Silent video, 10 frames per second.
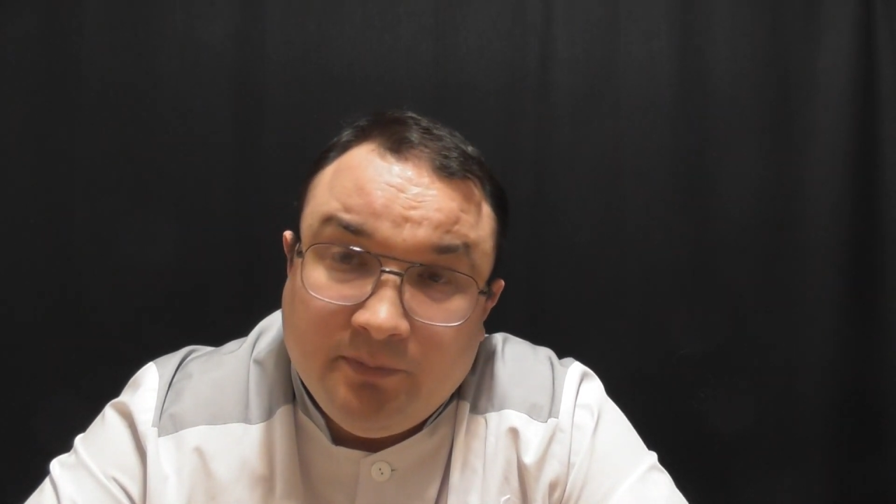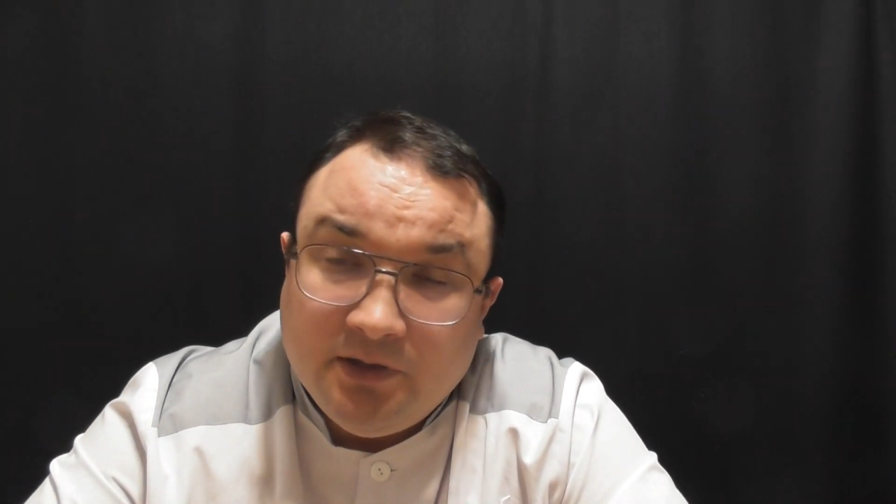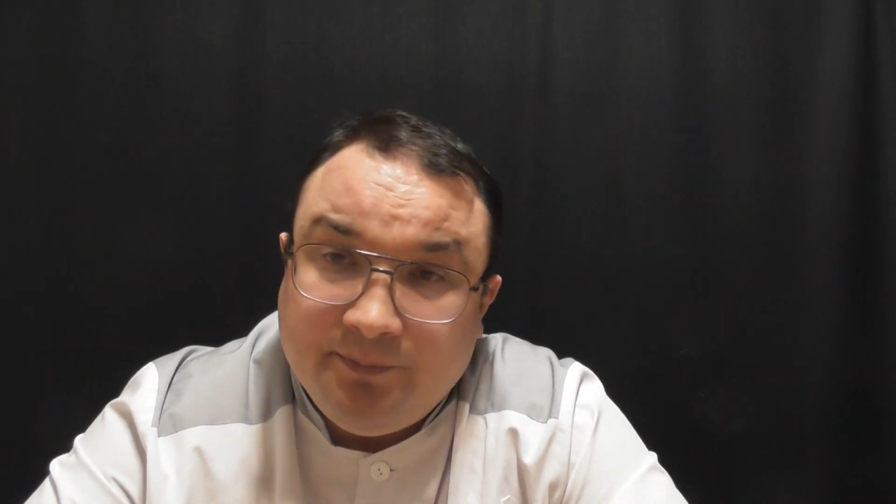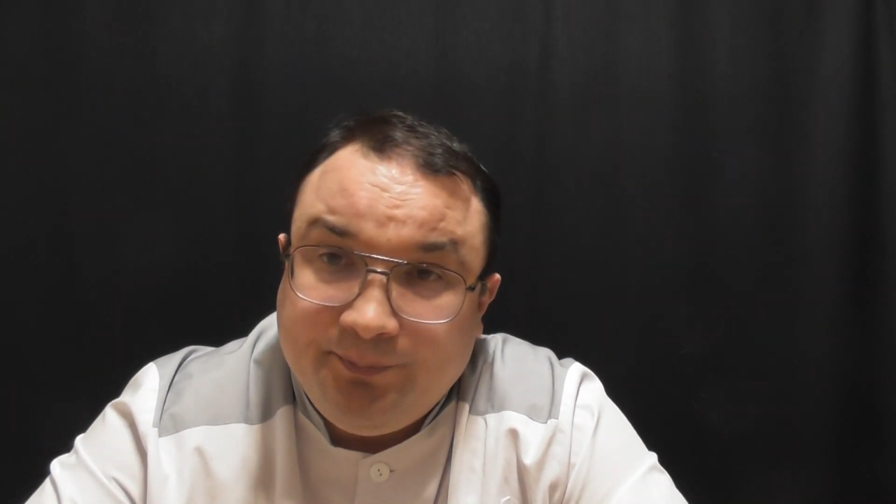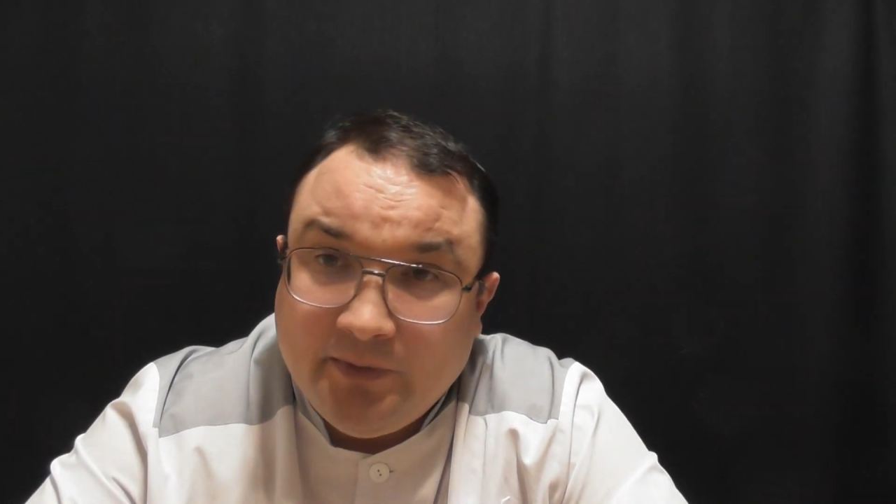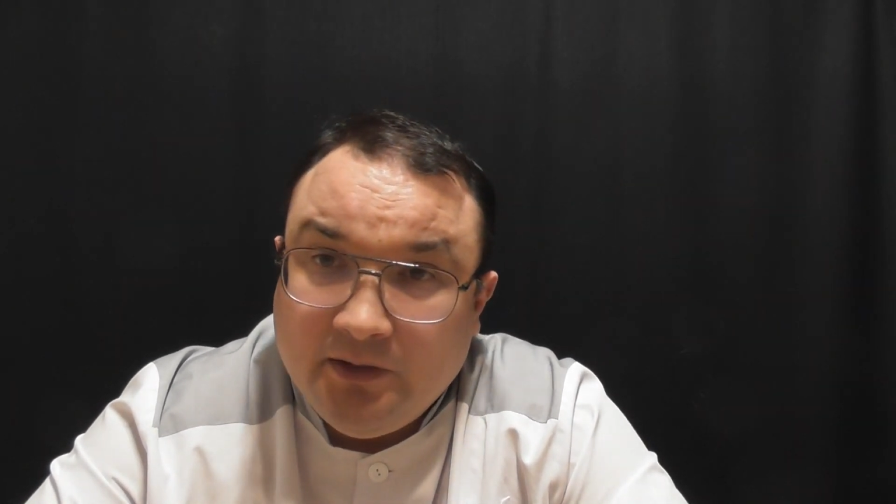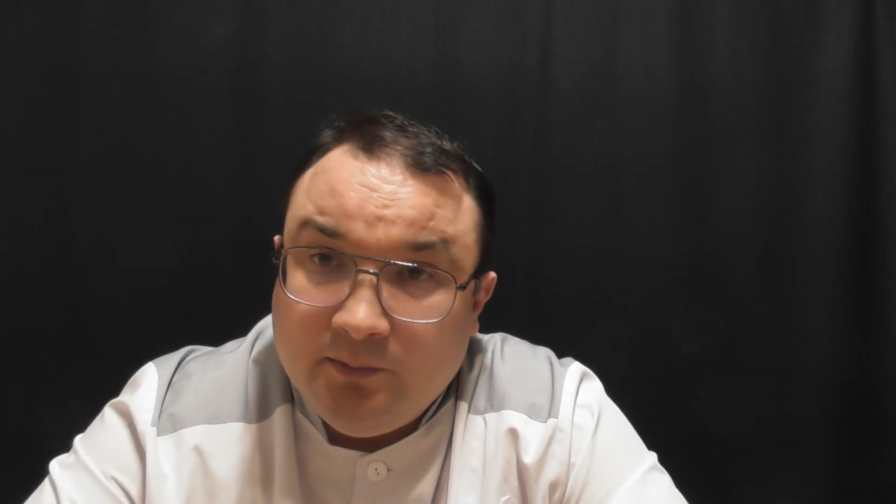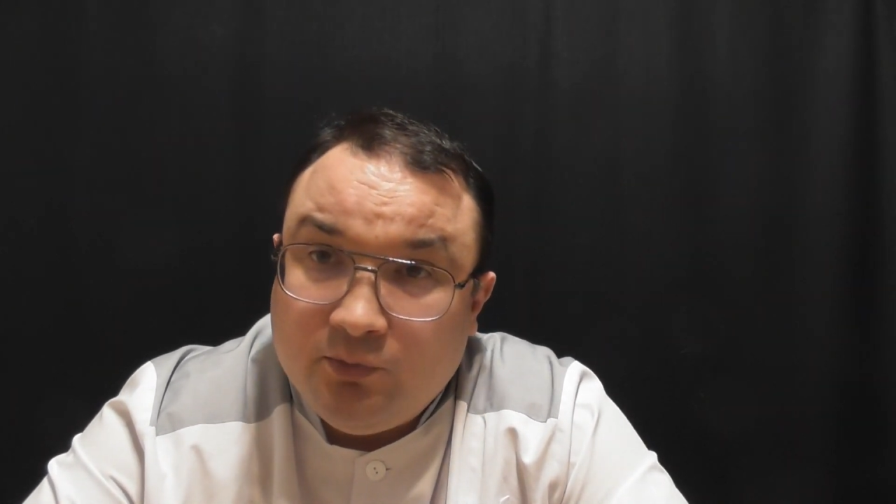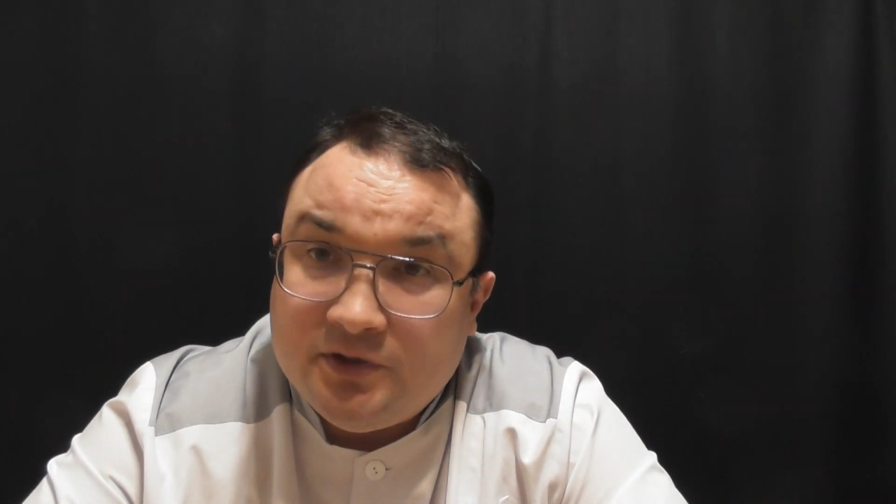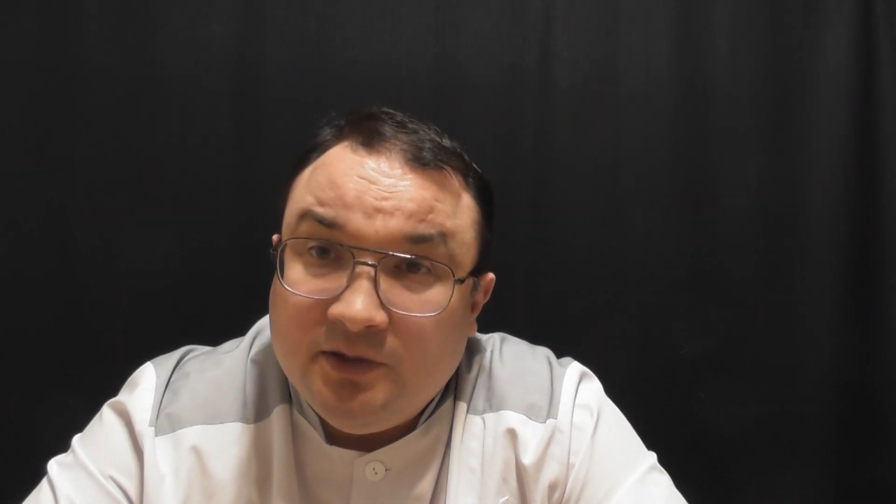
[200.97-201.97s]
It tells us
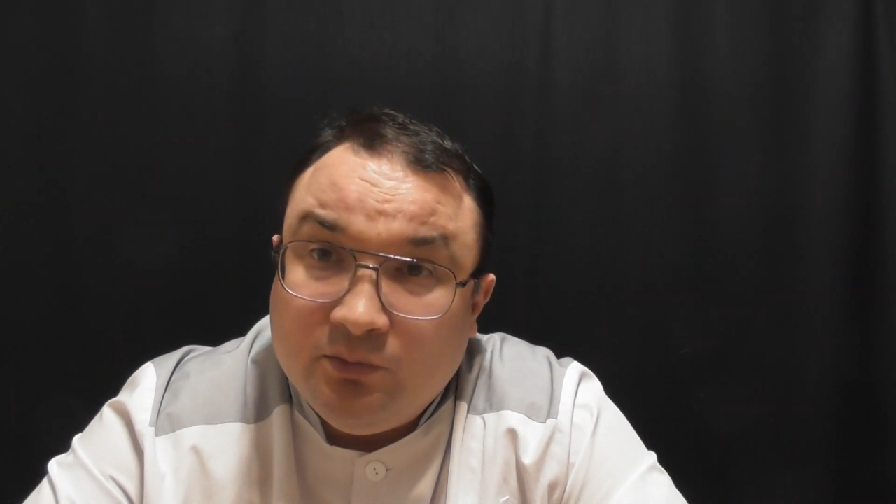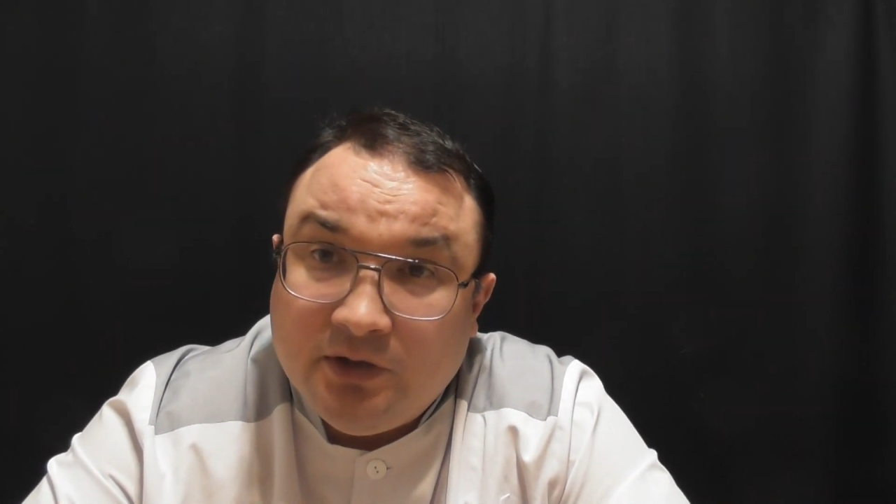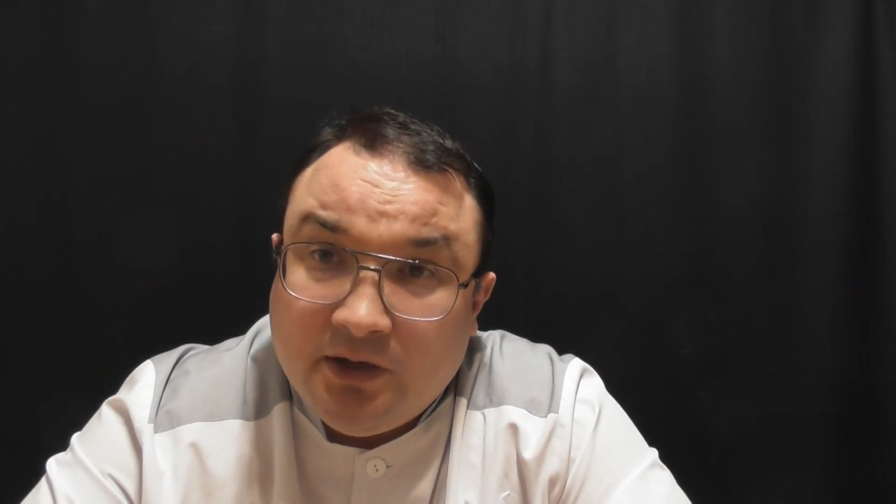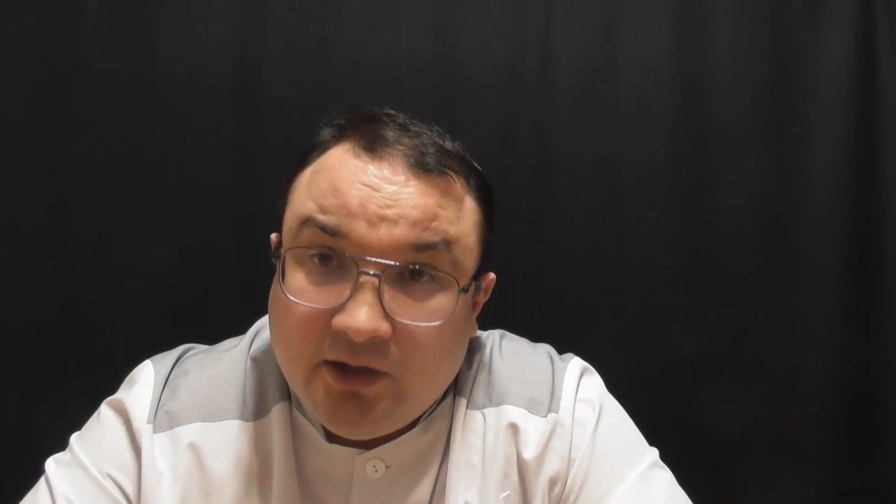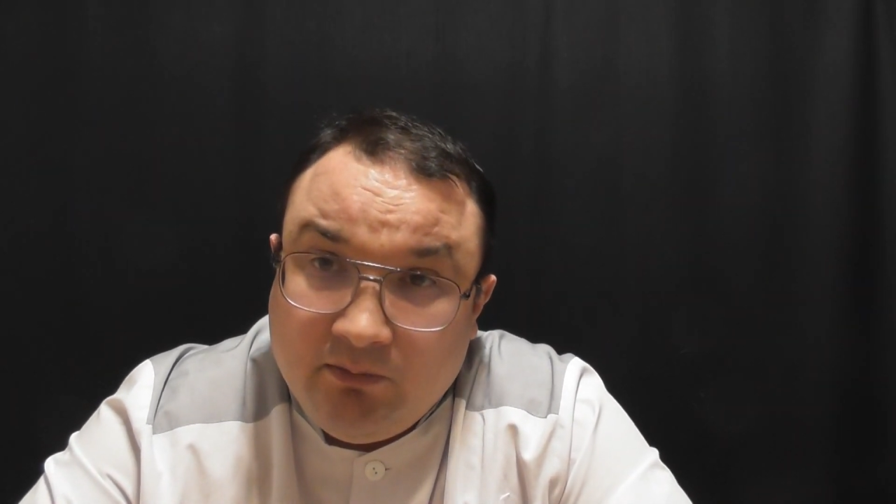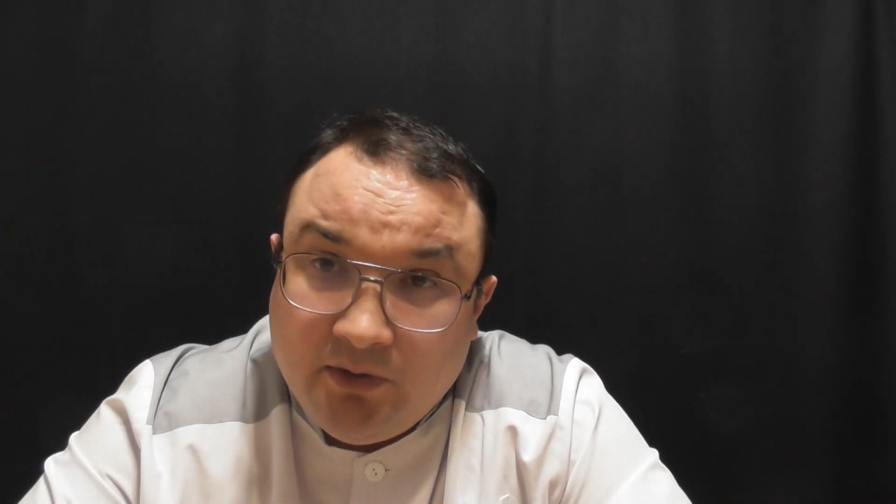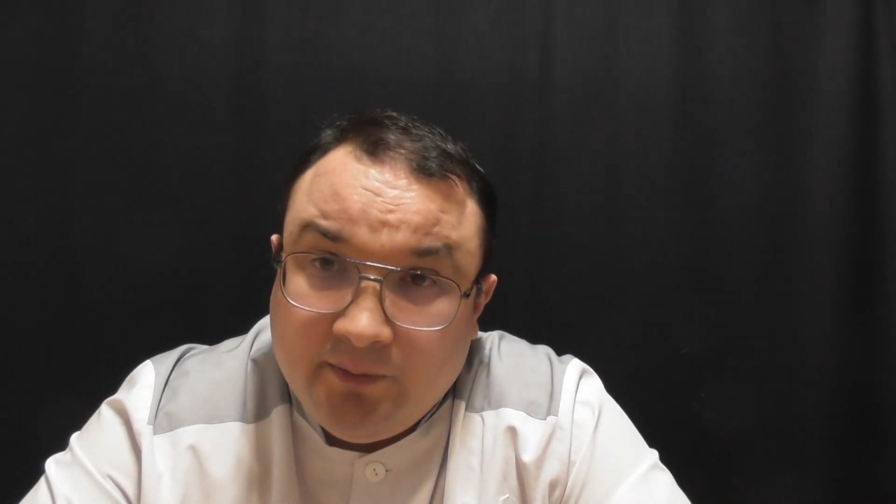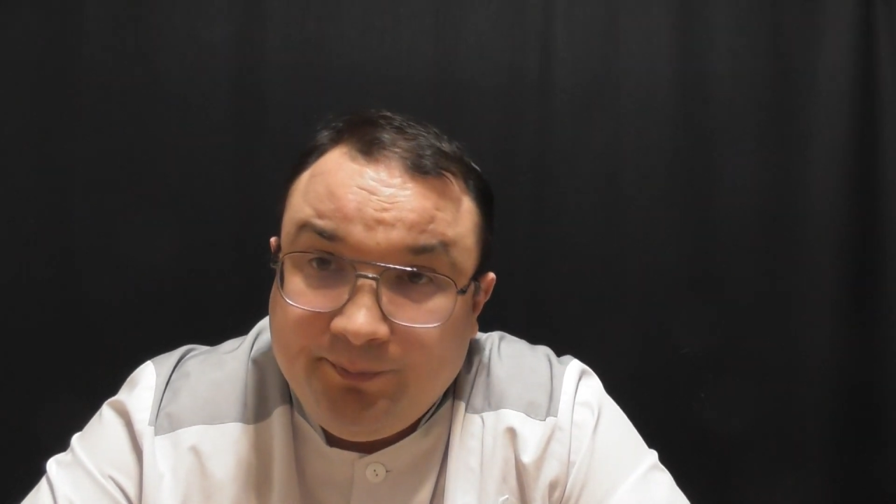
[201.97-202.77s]
that on